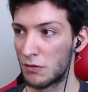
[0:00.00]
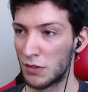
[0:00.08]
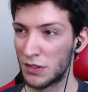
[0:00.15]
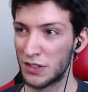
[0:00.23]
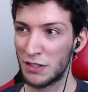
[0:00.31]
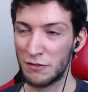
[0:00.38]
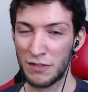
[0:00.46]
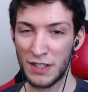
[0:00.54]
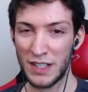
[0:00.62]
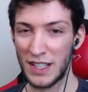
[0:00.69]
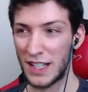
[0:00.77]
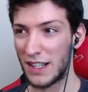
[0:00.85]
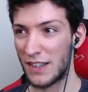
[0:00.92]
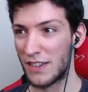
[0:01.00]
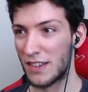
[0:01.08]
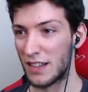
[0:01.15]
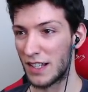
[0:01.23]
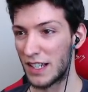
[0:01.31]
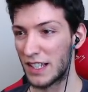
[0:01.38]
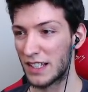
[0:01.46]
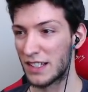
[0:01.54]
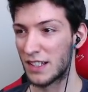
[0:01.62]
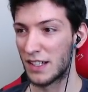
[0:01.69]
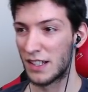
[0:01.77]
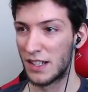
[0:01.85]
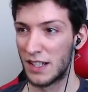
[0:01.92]
What do you think, guys? Like,
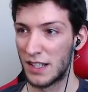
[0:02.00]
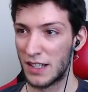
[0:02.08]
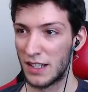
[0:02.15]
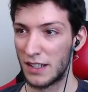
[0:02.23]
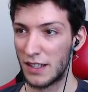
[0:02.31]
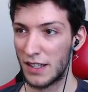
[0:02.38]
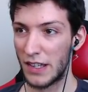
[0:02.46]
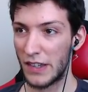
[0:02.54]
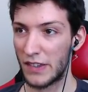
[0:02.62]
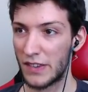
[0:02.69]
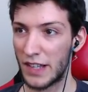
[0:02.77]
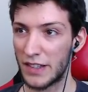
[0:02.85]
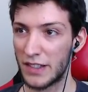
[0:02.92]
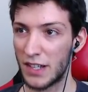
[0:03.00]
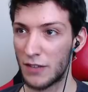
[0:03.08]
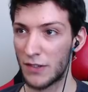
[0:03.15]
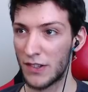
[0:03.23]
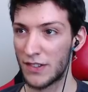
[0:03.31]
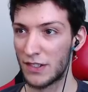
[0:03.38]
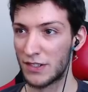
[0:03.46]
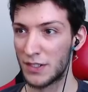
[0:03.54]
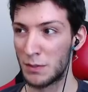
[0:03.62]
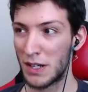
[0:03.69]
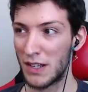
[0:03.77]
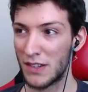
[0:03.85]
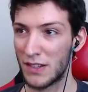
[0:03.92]
is Night Harvester the
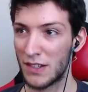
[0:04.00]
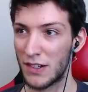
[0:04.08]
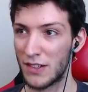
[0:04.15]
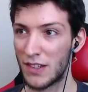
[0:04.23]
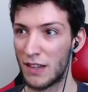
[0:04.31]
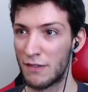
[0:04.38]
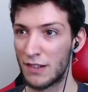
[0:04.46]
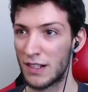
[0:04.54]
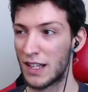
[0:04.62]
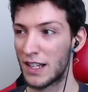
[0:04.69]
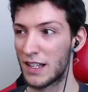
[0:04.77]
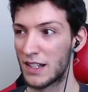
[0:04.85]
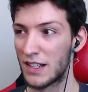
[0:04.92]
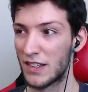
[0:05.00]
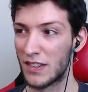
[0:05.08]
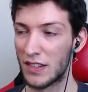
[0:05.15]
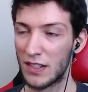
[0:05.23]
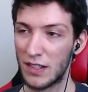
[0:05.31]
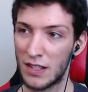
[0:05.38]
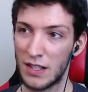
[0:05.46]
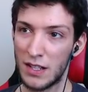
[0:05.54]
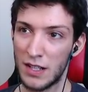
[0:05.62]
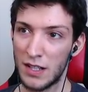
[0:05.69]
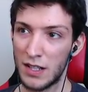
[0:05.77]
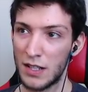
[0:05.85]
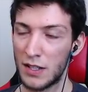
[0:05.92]
best? Because I feel like it is.
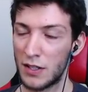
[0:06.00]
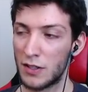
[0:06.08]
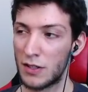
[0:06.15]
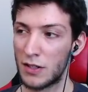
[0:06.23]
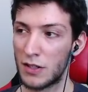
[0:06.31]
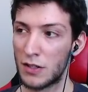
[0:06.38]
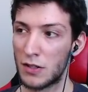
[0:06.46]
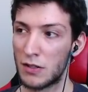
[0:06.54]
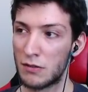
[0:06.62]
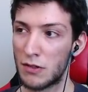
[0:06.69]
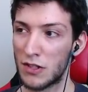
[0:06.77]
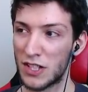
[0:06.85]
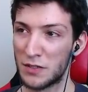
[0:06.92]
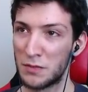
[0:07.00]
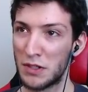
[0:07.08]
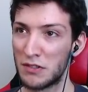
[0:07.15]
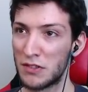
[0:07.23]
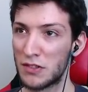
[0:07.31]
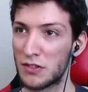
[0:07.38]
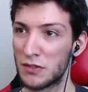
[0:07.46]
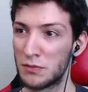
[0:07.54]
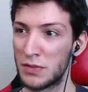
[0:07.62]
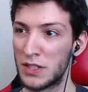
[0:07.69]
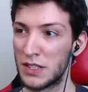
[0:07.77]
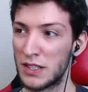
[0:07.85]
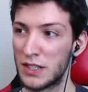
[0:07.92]
Rocket Boat could
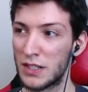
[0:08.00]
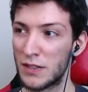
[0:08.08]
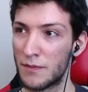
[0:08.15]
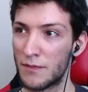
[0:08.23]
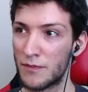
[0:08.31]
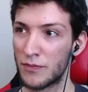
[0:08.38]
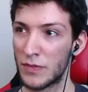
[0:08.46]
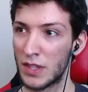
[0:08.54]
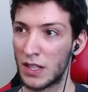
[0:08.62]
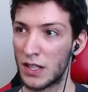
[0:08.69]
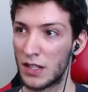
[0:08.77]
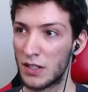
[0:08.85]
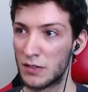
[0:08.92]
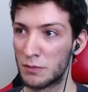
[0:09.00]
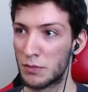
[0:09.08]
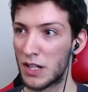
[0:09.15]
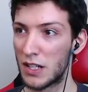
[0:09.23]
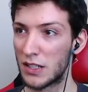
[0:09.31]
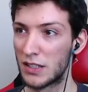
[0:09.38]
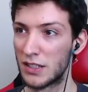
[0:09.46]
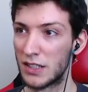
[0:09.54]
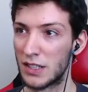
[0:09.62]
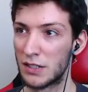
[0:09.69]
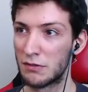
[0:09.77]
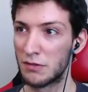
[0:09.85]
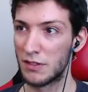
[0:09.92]
be on par
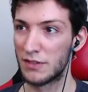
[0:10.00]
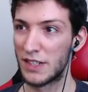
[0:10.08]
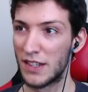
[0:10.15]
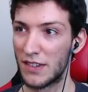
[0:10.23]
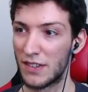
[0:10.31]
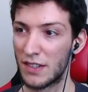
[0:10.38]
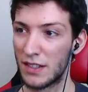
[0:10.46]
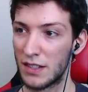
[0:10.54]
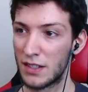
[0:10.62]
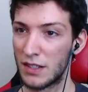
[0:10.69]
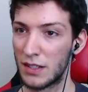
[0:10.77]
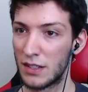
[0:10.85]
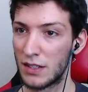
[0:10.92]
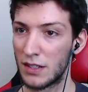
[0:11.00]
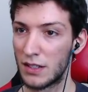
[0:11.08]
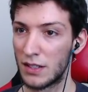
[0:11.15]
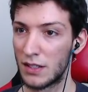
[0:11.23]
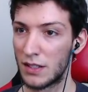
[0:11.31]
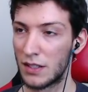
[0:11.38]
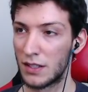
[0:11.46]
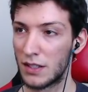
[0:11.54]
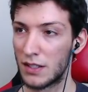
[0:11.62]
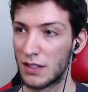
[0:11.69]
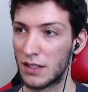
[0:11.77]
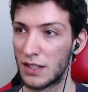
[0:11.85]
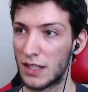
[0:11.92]
with this.
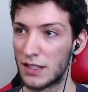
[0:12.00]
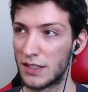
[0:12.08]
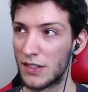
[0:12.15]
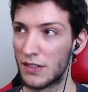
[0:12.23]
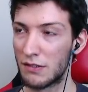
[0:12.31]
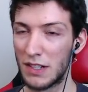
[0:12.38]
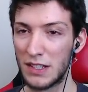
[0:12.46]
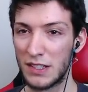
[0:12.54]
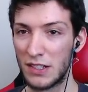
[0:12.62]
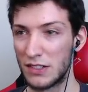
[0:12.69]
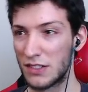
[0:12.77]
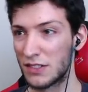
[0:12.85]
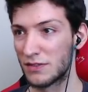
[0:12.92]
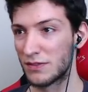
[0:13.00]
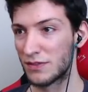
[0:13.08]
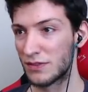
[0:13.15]
I misremembered.